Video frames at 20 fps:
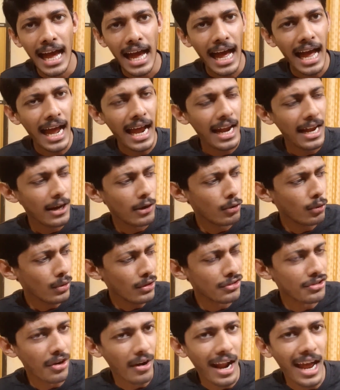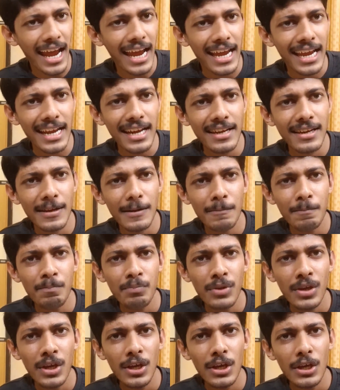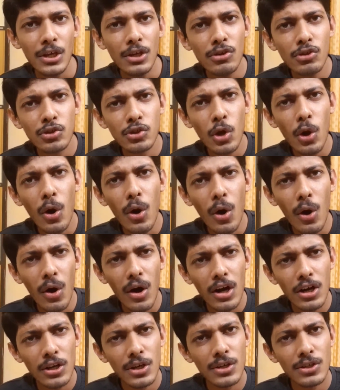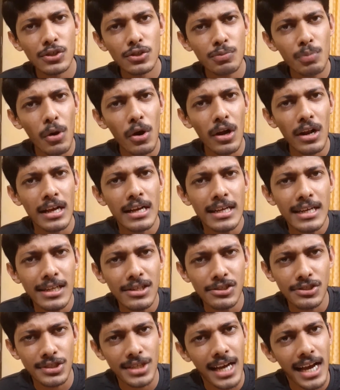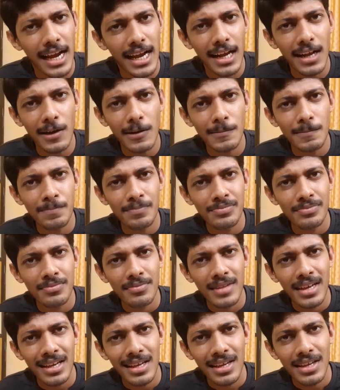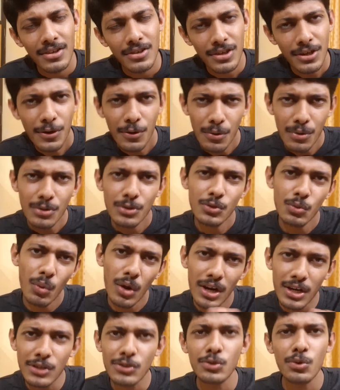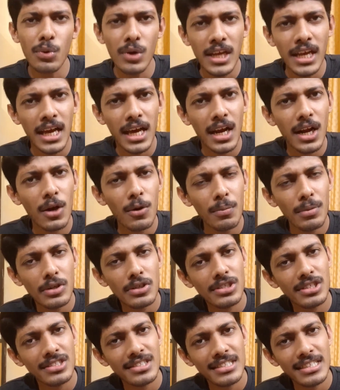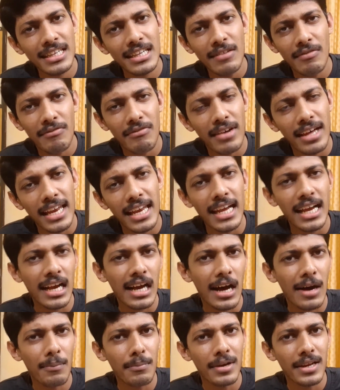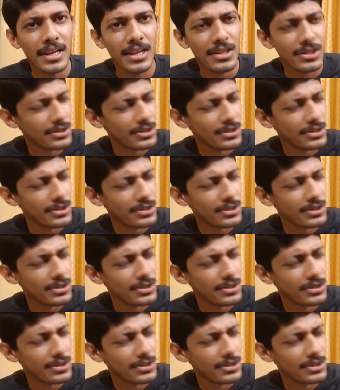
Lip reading: And to his right, he saw a small girl child. She knows what is going around, but she's sitting very calmly.